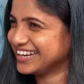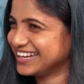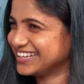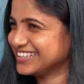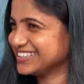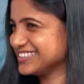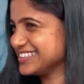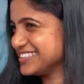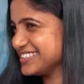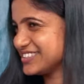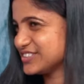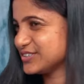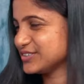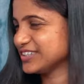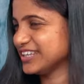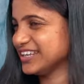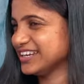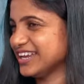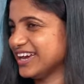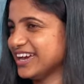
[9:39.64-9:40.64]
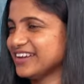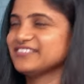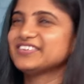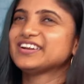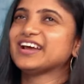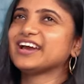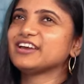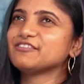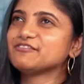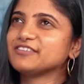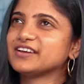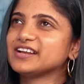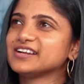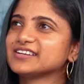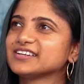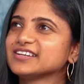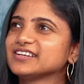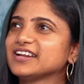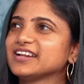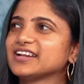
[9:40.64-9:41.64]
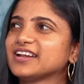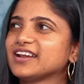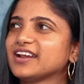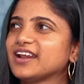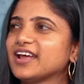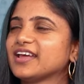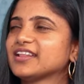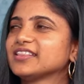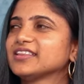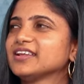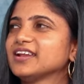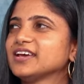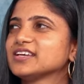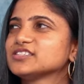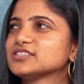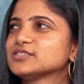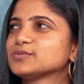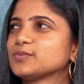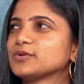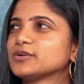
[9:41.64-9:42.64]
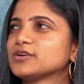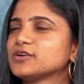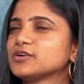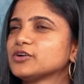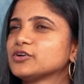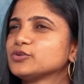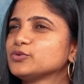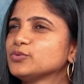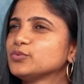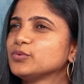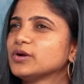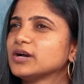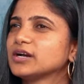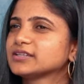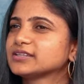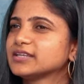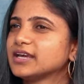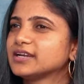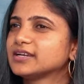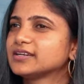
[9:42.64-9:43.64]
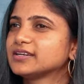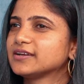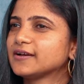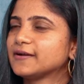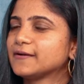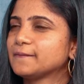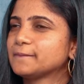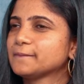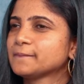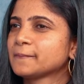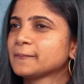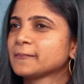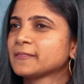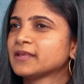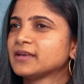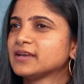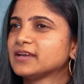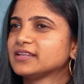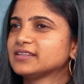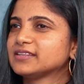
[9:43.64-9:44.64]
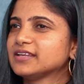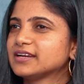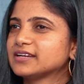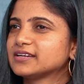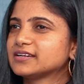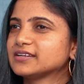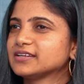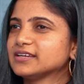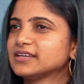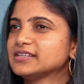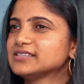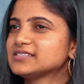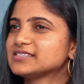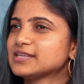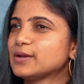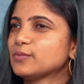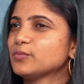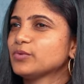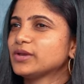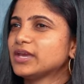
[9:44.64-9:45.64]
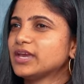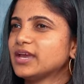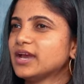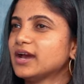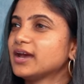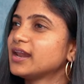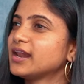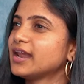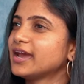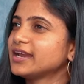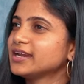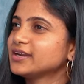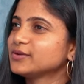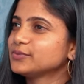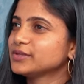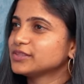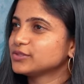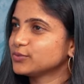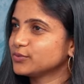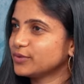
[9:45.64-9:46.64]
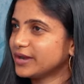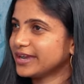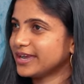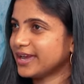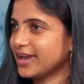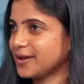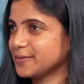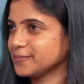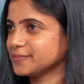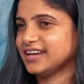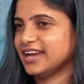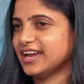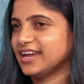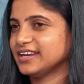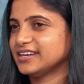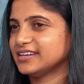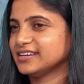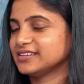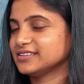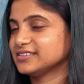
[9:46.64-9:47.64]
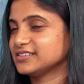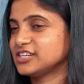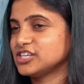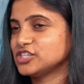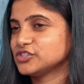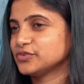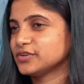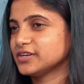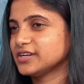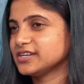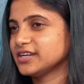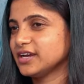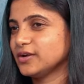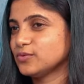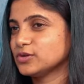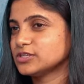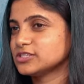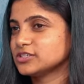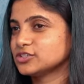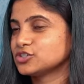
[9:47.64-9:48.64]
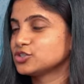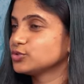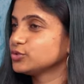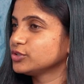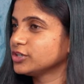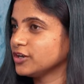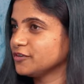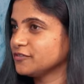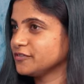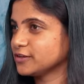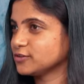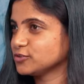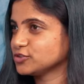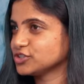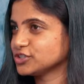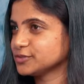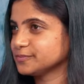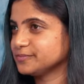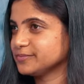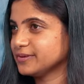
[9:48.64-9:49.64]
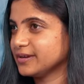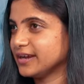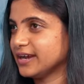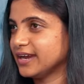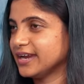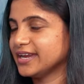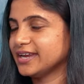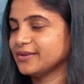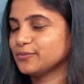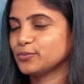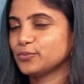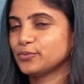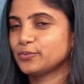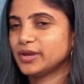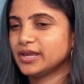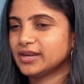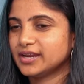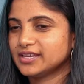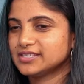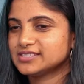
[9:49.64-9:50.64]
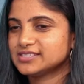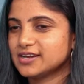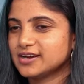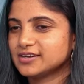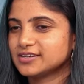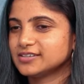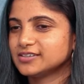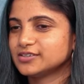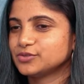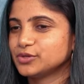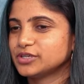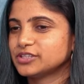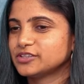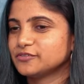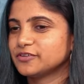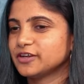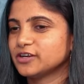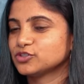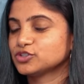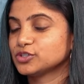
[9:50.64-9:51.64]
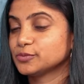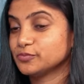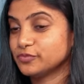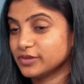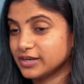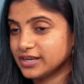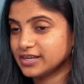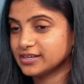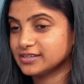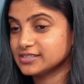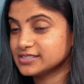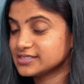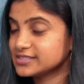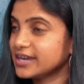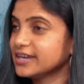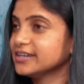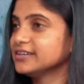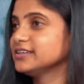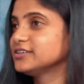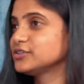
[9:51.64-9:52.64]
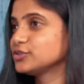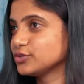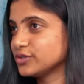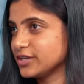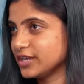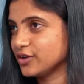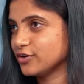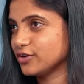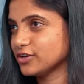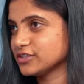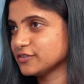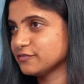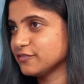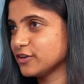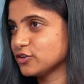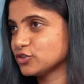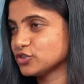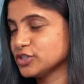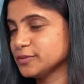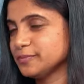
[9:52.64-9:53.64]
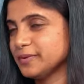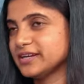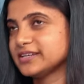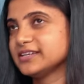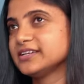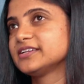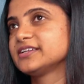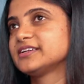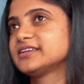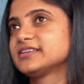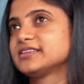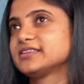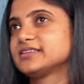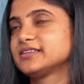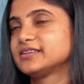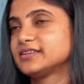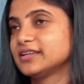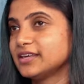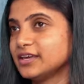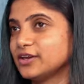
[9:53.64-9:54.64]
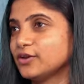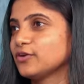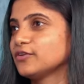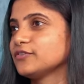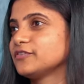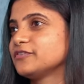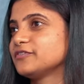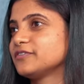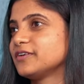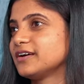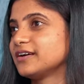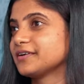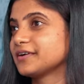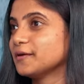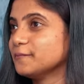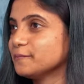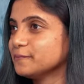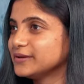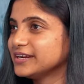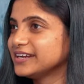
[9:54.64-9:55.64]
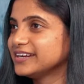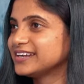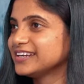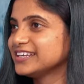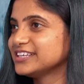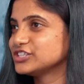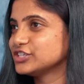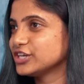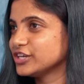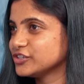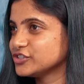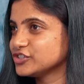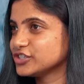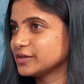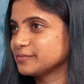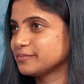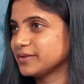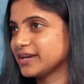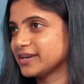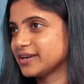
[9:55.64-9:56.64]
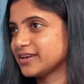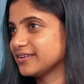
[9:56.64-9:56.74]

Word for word: Fair. Fair. So then even I felt it, and uh, and then I just wanted to do work that. Uh, that in some way aligned with who I am. And Teach for India was a two-year fellowship. I when I started doing the fellowship, when I decided to take on the fellowship, I didn't think of uh, completely changing my